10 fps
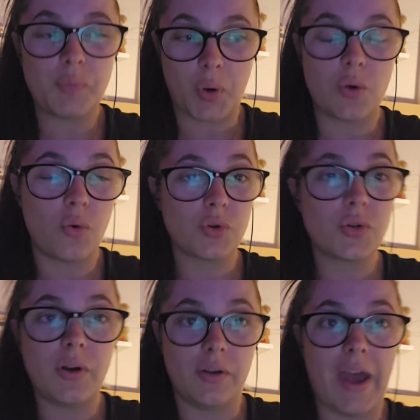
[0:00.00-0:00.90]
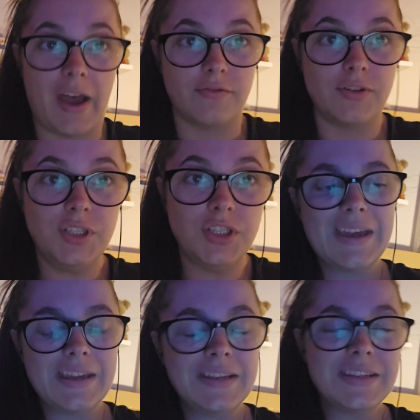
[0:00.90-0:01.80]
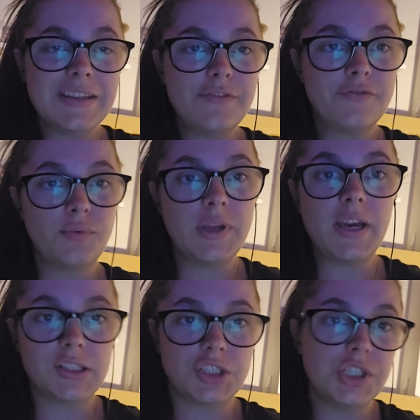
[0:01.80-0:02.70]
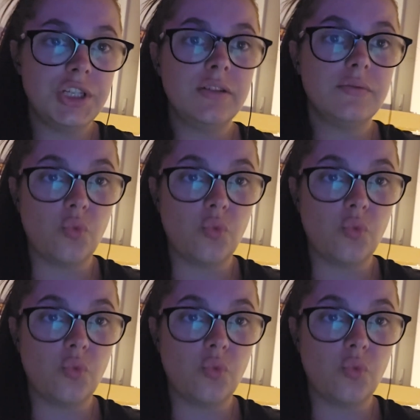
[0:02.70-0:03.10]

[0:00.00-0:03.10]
per order on average and if we actually